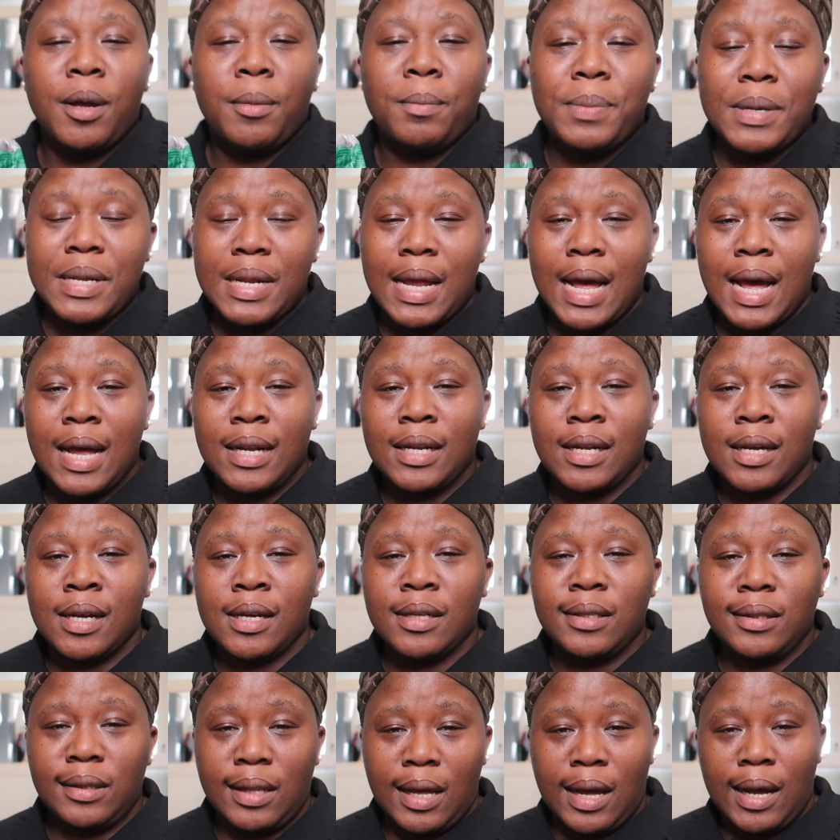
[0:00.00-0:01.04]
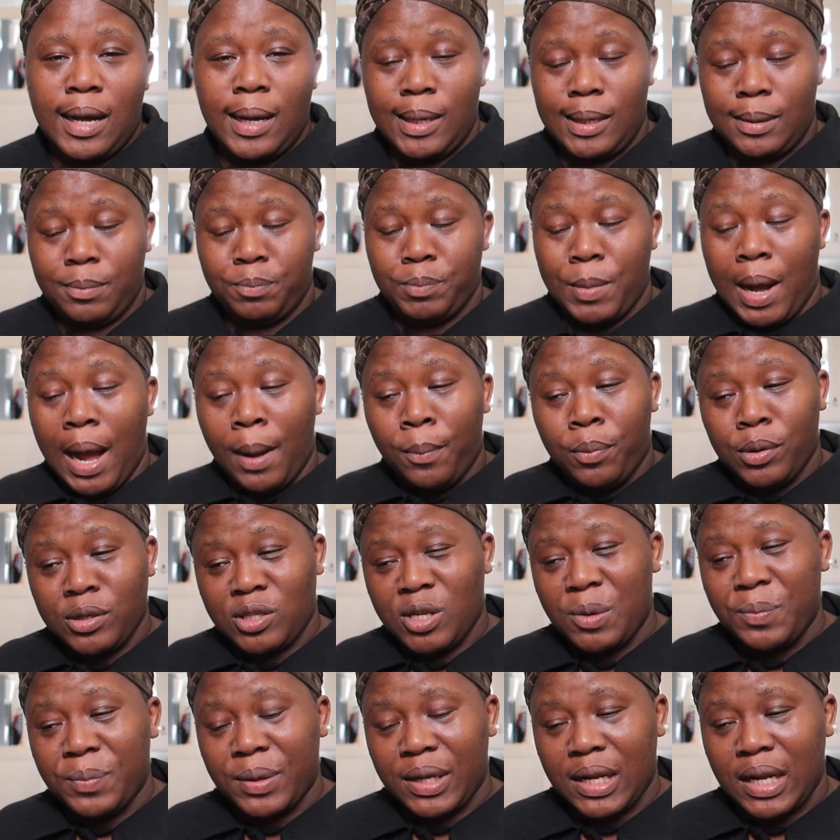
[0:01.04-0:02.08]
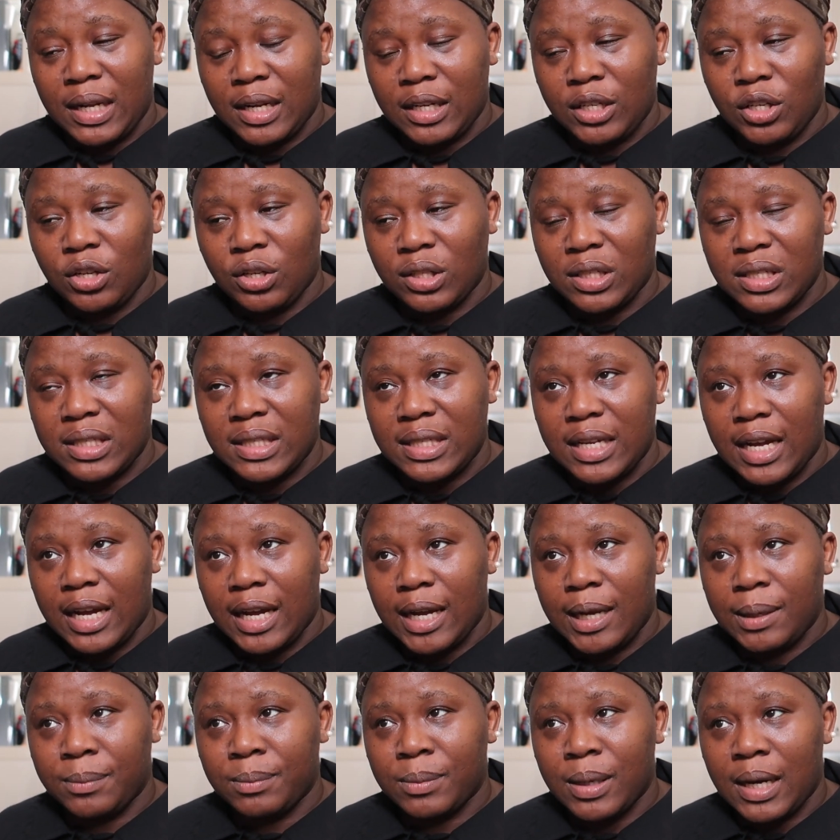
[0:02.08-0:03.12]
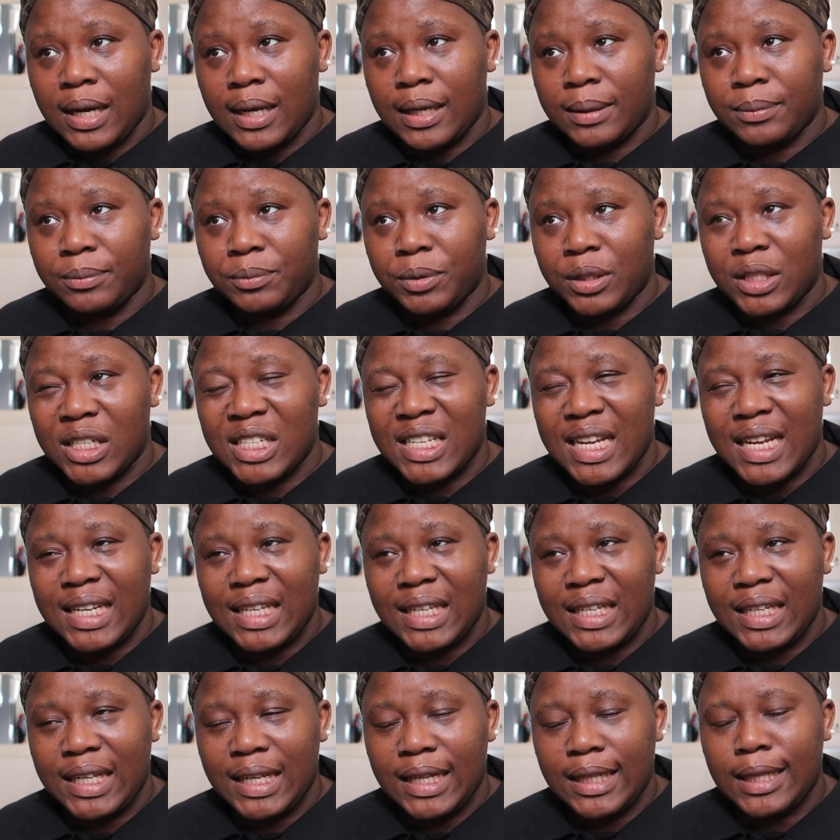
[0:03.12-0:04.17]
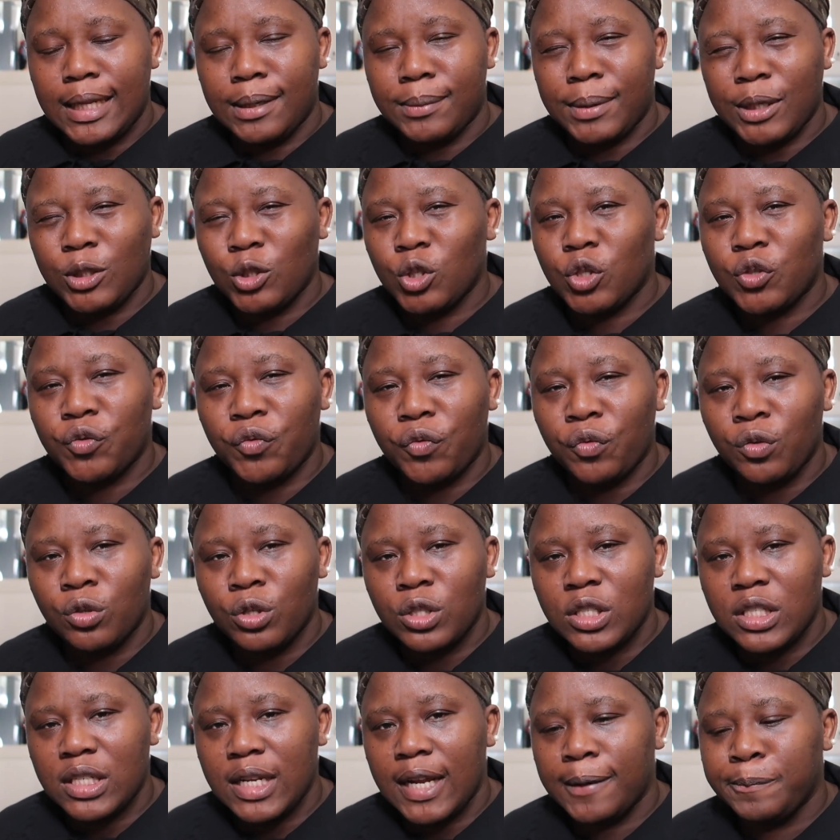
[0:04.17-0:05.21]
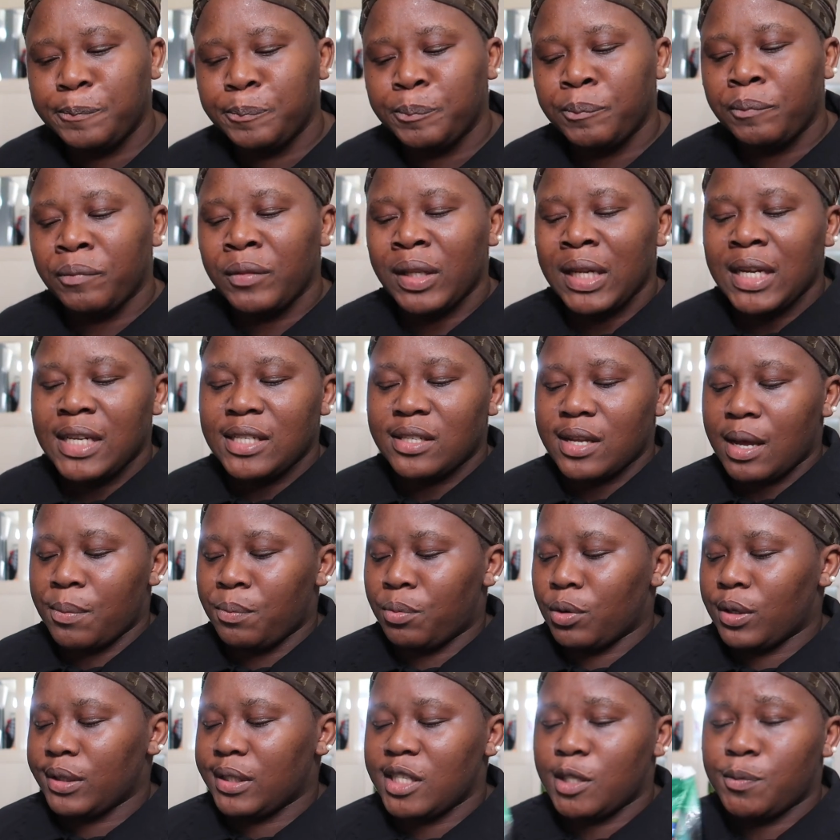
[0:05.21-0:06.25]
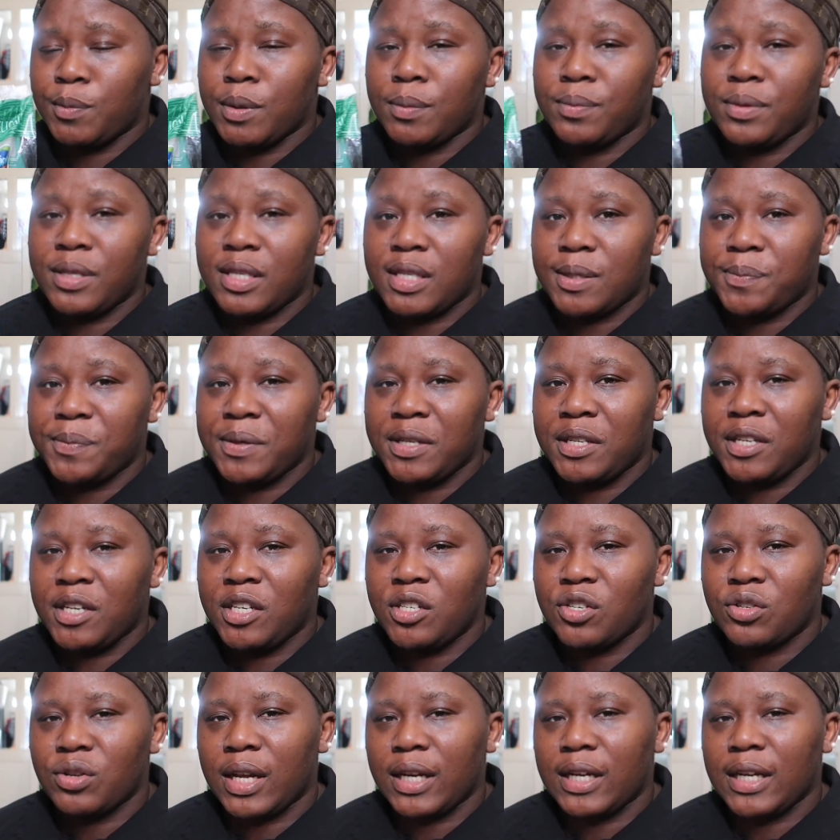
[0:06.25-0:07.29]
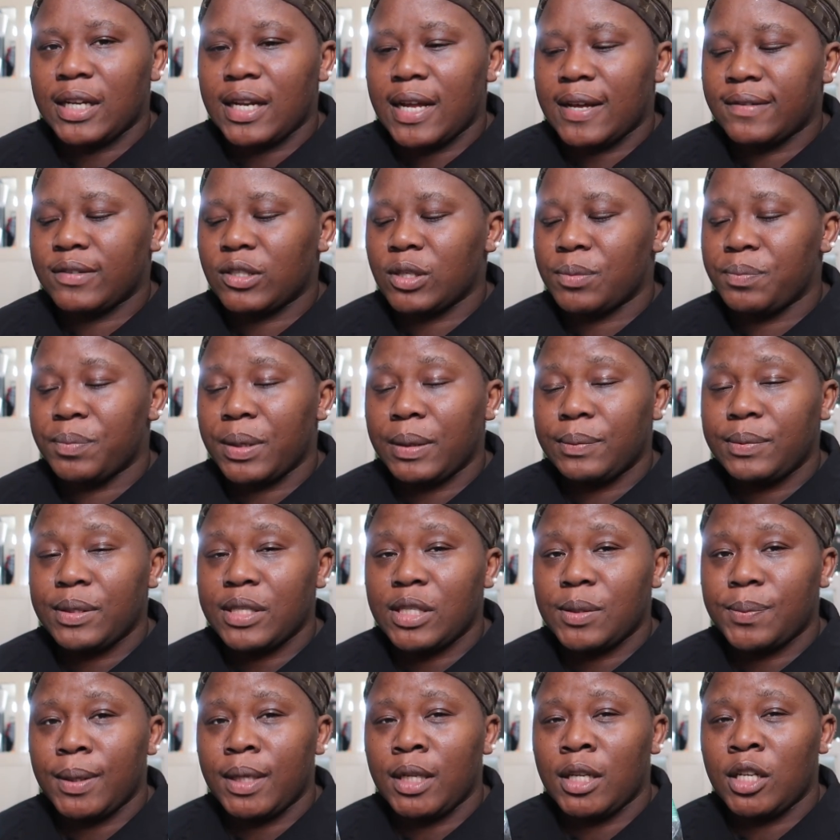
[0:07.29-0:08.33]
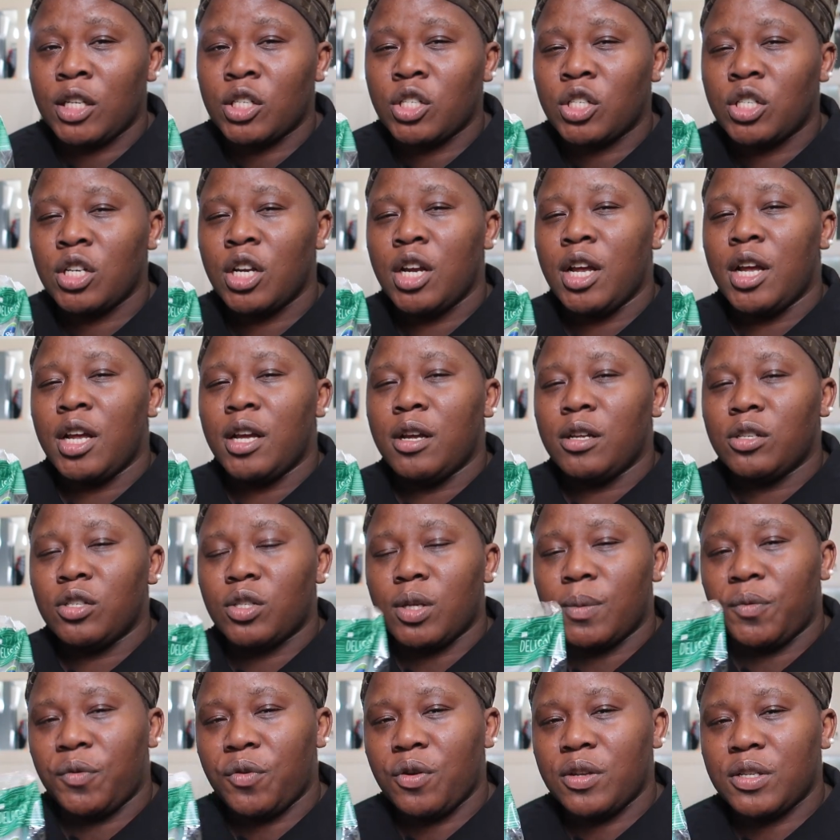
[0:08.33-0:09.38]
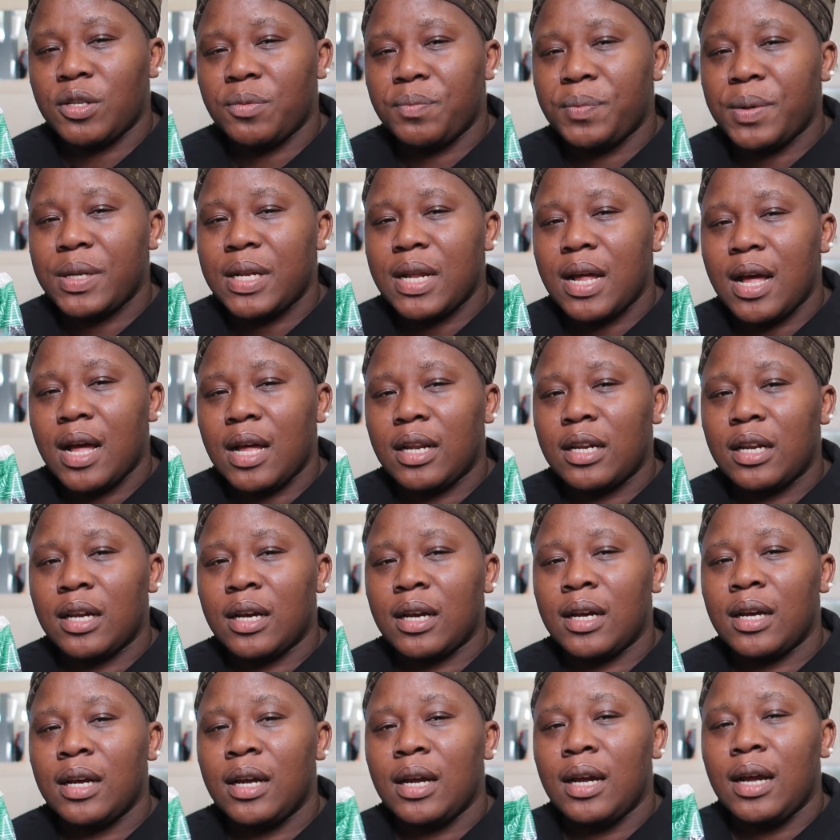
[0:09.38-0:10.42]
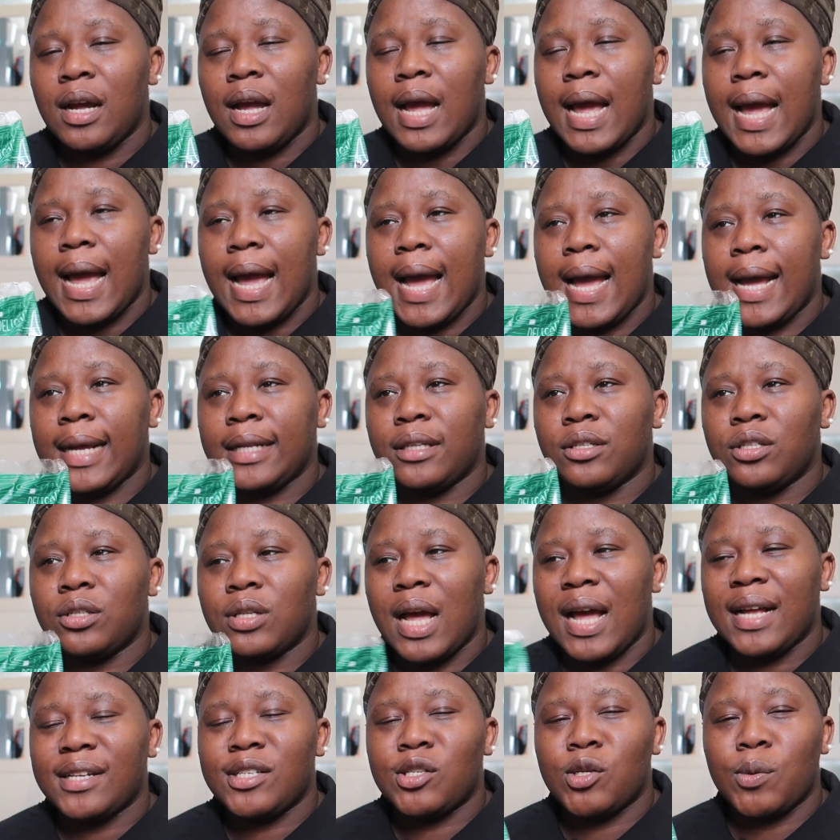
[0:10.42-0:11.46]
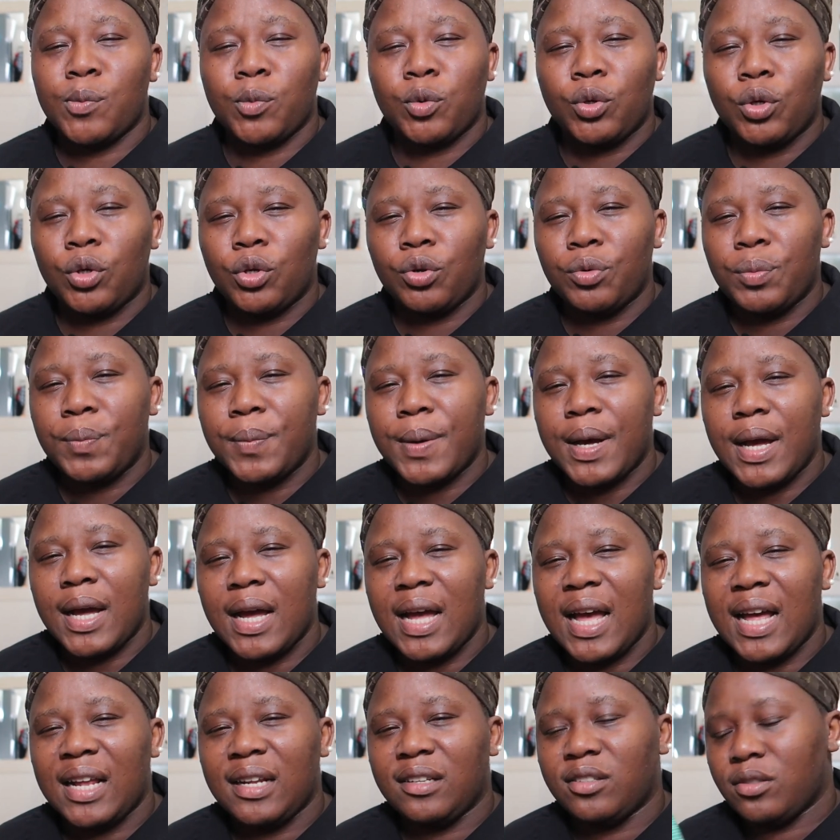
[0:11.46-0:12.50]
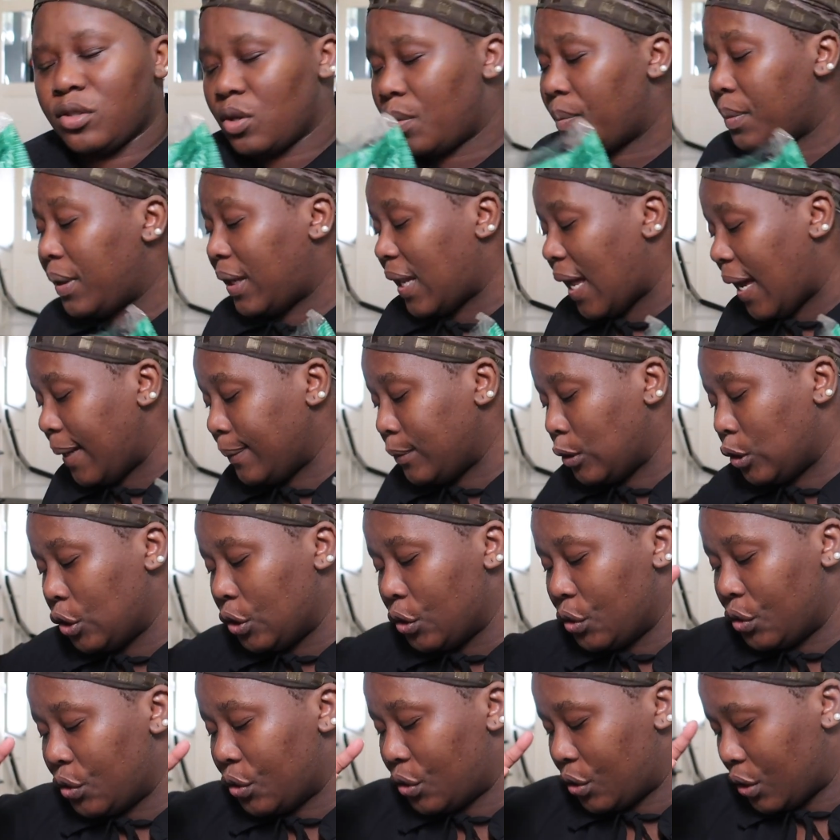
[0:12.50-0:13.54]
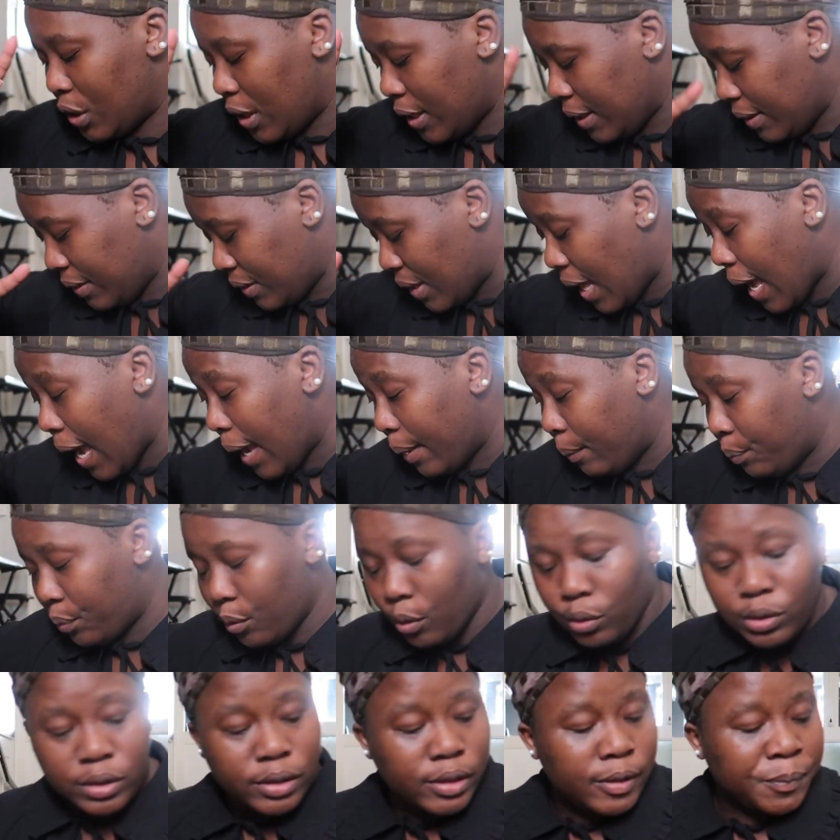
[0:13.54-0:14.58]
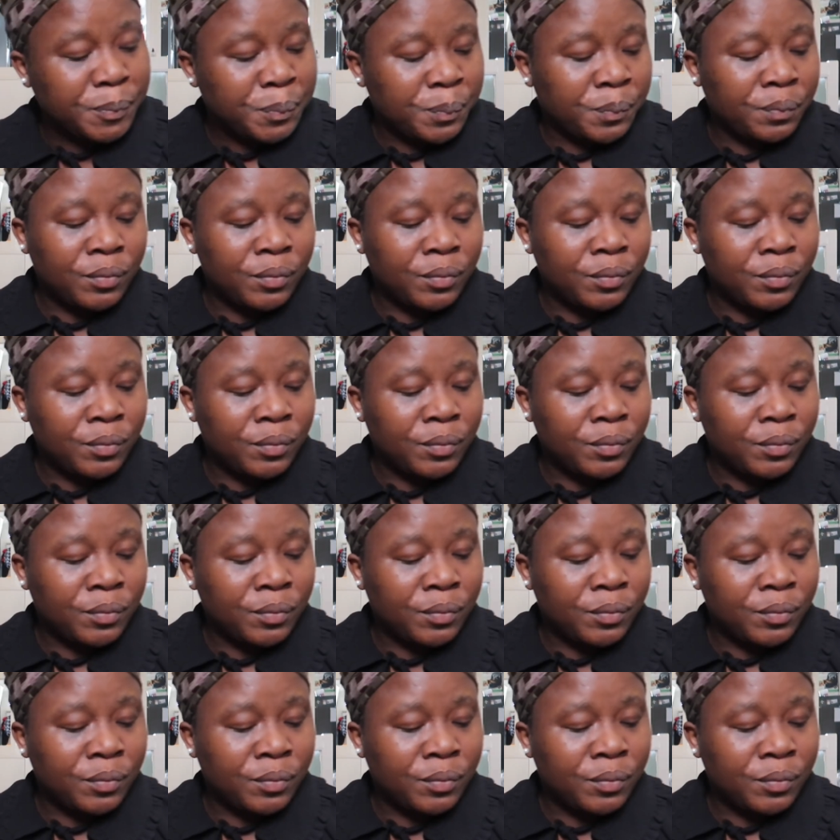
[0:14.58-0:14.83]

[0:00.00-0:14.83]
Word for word: banana that I I bought some banana the other time, and because I didn't eat them, I just froze them. So I bought this baby spinach, so I can have some baby spinach, some frozen banana, and add some cucumber and some lime juice that I bought.